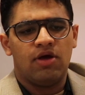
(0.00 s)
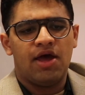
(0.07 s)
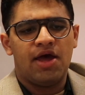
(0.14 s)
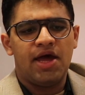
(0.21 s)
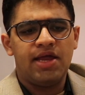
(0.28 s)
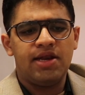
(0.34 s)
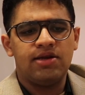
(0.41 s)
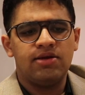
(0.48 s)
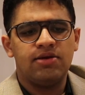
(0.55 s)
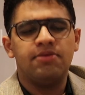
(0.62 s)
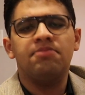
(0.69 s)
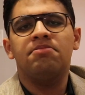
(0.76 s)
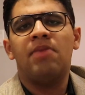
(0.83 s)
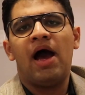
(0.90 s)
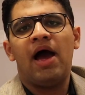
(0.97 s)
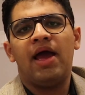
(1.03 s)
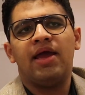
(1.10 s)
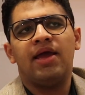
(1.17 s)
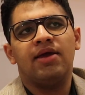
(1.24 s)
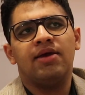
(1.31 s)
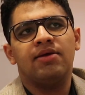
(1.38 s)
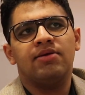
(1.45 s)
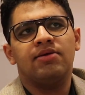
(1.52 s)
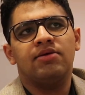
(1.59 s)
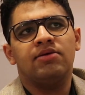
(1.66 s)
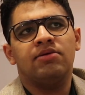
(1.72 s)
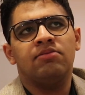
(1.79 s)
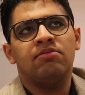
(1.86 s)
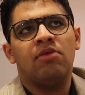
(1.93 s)
And my
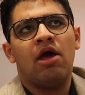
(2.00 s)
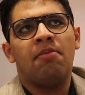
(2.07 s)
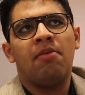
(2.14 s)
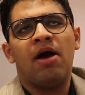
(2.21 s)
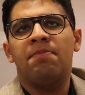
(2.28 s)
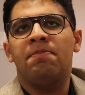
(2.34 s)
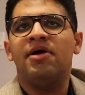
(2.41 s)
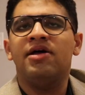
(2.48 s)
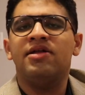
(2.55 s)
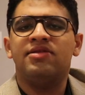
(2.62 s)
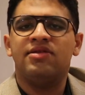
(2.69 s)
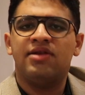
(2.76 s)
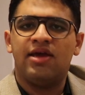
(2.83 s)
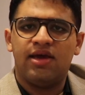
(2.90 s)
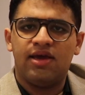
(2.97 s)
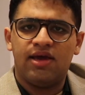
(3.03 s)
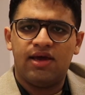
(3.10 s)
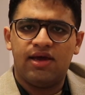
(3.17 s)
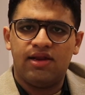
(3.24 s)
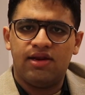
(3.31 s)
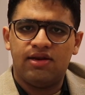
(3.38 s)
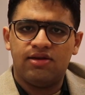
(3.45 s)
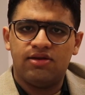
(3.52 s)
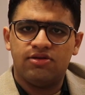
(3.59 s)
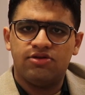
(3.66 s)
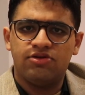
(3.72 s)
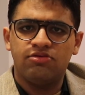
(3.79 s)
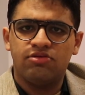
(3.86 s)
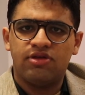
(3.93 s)
birthday in
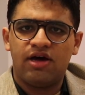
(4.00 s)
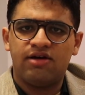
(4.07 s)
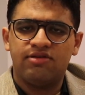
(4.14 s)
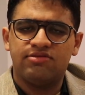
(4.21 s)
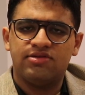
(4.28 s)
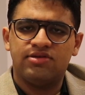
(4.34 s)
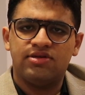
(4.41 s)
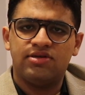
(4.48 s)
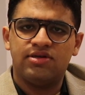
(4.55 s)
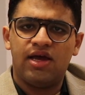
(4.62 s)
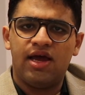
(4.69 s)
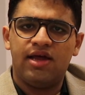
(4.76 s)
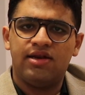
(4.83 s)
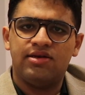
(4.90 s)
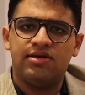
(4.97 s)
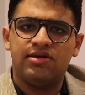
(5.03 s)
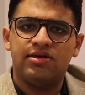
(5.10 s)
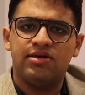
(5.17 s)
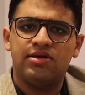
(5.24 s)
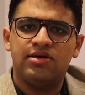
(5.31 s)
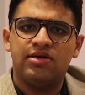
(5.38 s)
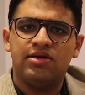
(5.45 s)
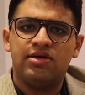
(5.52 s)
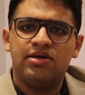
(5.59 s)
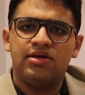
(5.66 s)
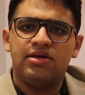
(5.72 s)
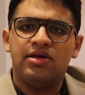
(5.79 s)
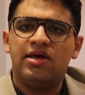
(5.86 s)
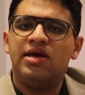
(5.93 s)

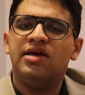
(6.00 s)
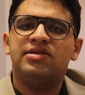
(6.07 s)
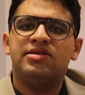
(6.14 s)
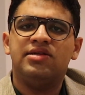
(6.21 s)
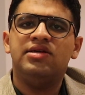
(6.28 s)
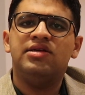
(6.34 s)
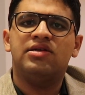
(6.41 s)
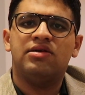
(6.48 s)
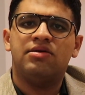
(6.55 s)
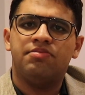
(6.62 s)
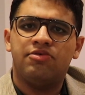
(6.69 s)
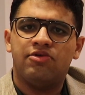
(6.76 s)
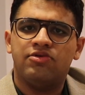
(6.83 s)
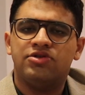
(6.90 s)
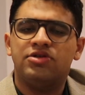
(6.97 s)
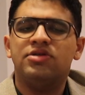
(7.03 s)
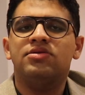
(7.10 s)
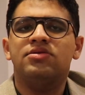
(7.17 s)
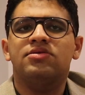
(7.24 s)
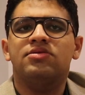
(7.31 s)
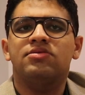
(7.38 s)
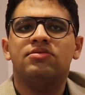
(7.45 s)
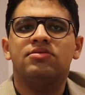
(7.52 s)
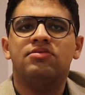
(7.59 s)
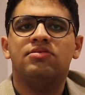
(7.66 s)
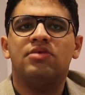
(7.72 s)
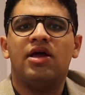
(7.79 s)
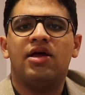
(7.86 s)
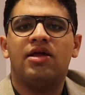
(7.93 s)
2018 approaches,
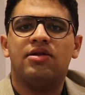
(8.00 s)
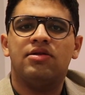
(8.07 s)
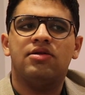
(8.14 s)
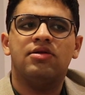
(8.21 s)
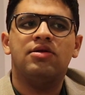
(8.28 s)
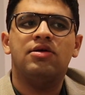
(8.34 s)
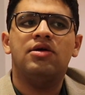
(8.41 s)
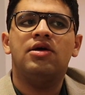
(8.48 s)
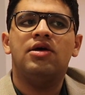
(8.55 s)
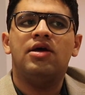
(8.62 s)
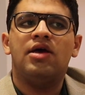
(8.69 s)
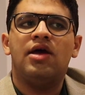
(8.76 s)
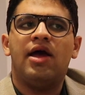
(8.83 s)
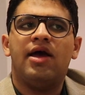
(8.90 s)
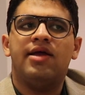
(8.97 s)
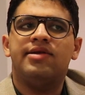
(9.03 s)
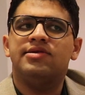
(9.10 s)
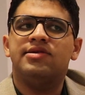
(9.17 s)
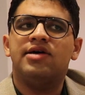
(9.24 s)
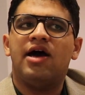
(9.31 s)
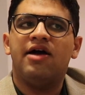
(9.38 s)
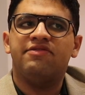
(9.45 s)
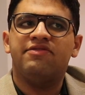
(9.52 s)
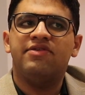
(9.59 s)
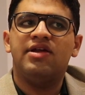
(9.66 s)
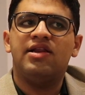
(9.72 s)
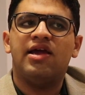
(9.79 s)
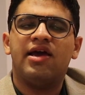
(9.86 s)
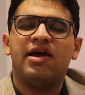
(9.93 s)
and I
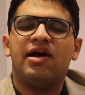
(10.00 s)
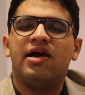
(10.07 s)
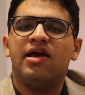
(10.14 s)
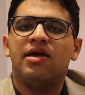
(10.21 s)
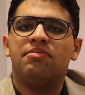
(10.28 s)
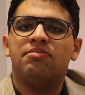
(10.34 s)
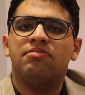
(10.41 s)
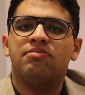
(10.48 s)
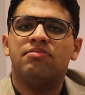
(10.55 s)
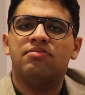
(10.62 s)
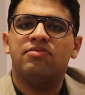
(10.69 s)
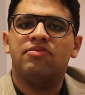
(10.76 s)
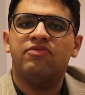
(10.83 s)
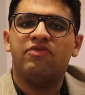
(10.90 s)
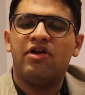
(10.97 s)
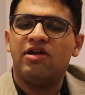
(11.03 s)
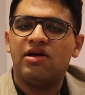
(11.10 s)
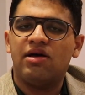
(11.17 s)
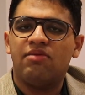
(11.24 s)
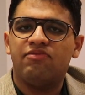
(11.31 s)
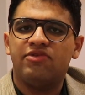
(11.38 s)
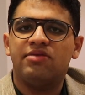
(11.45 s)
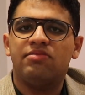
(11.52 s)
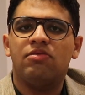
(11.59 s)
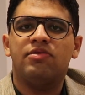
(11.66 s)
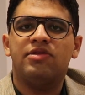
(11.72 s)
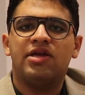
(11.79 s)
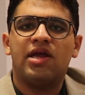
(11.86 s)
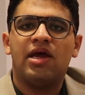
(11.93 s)
feel like I am very comfortable
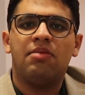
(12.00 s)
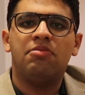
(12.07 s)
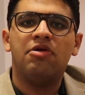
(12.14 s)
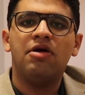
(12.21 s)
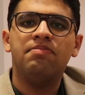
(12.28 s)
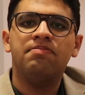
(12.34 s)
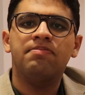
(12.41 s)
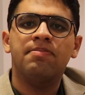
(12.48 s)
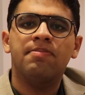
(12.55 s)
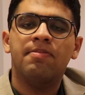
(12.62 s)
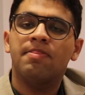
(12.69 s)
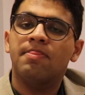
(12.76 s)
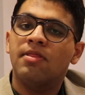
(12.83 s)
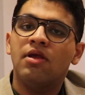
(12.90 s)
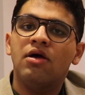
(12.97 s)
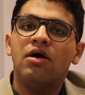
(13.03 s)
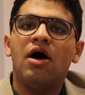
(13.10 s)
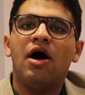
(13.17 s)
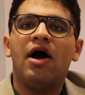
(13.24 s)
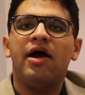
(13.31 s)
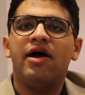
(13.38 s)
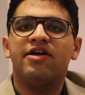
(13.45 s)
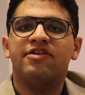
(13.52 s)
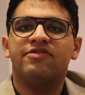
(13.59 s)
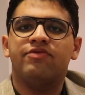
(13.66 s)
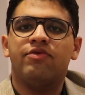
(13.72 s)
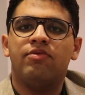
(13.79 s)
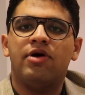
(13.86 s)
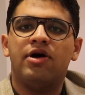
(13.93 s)
with the camera. I ask
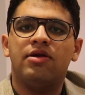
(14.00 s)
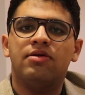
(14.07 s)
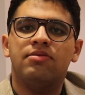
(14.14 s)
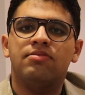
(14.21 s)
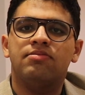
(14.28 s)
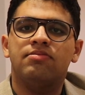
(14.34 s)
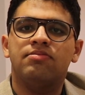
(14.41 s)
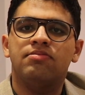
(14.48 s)
for one.